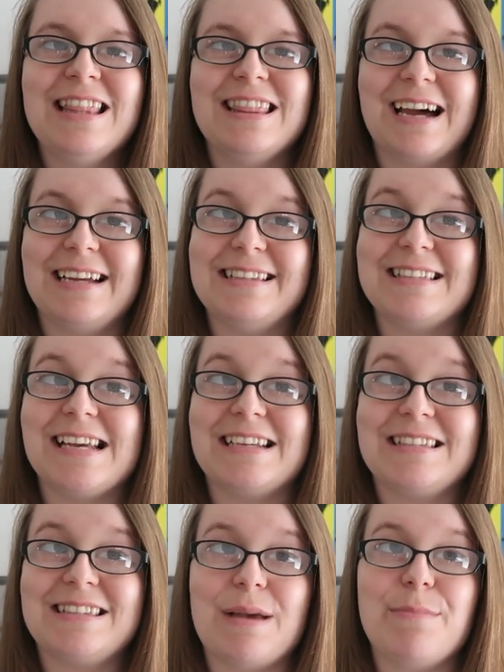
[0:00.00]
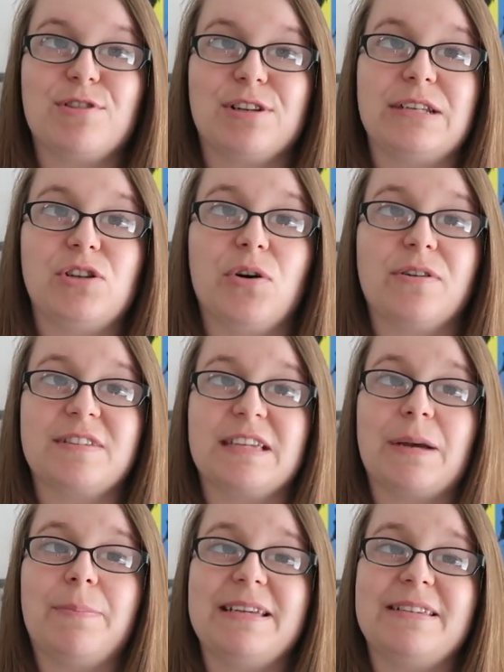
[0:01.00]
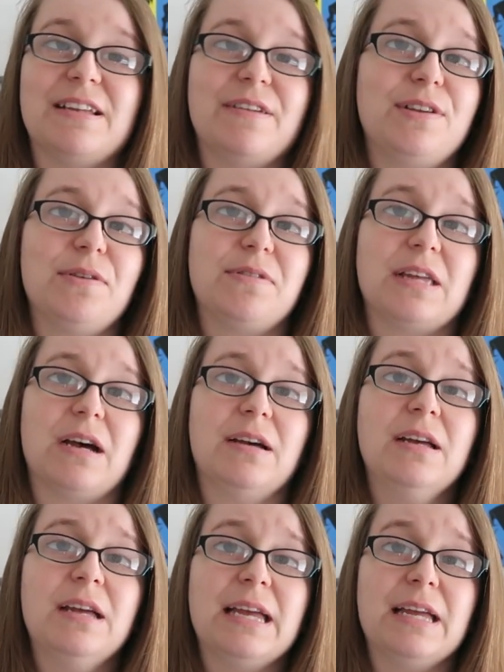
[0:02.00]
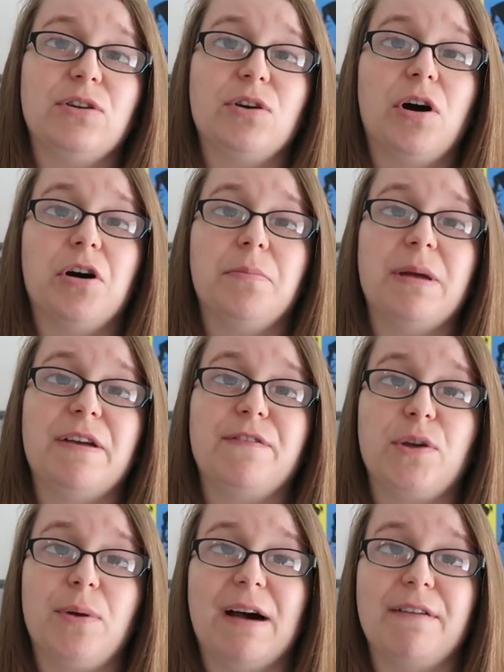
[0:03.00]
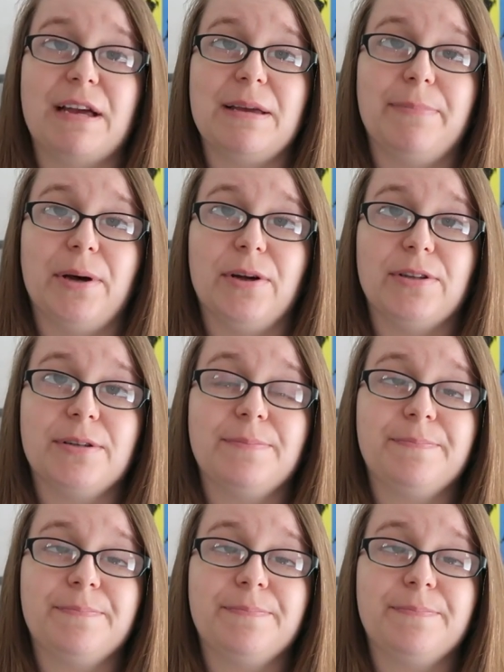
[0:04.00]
That is exceptionally toxic. Please never use that in your home if you have a bird.